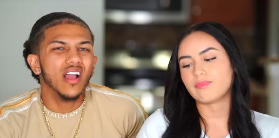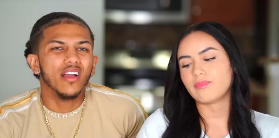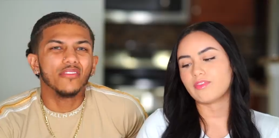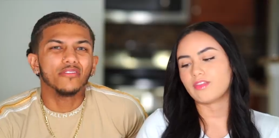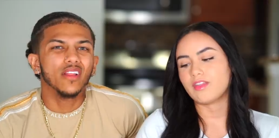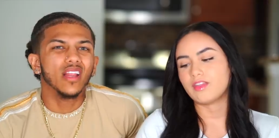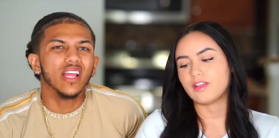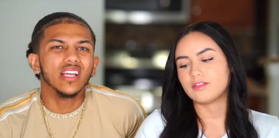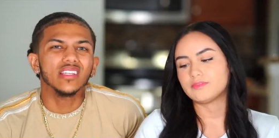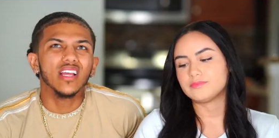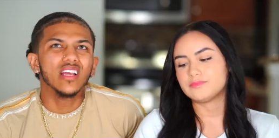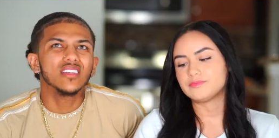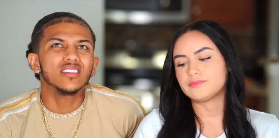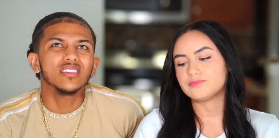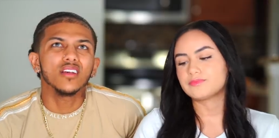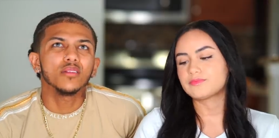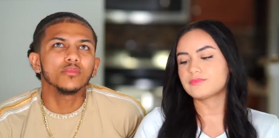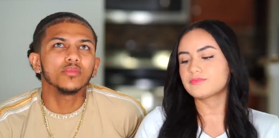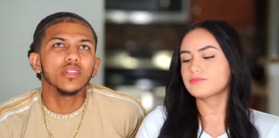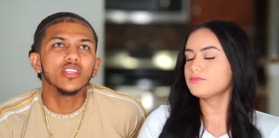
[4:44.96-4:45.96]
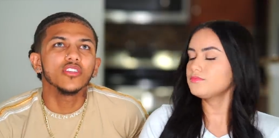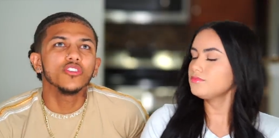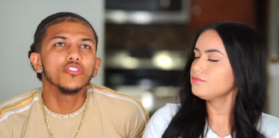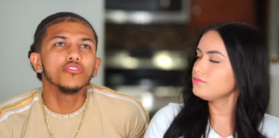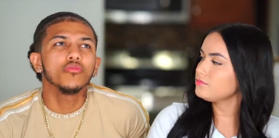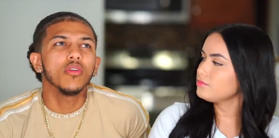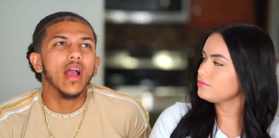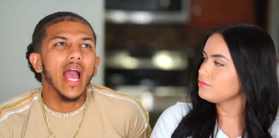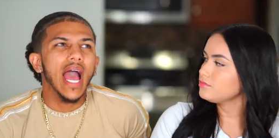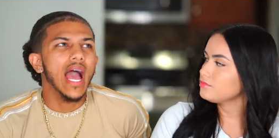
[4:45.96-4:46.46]
Speaker 1: I feel like that's something
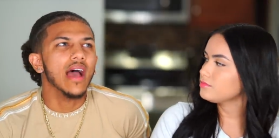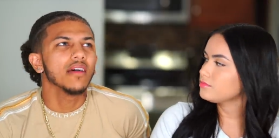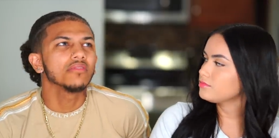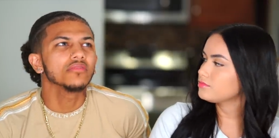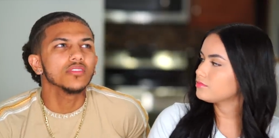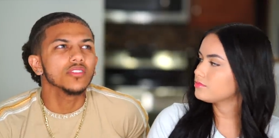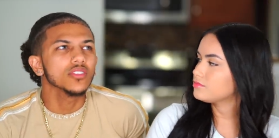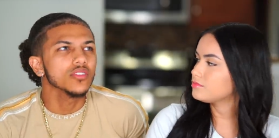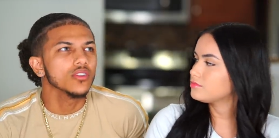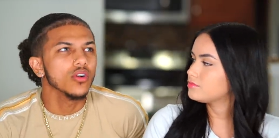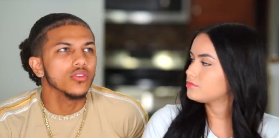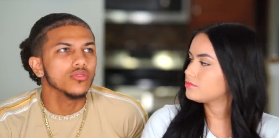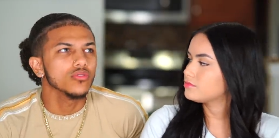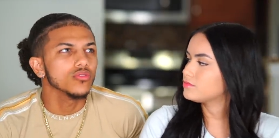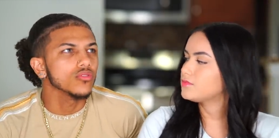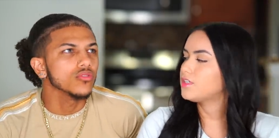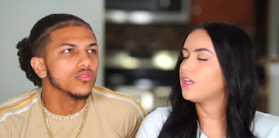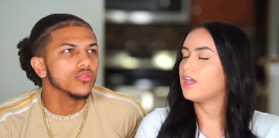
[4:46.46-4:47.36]
you have to go through.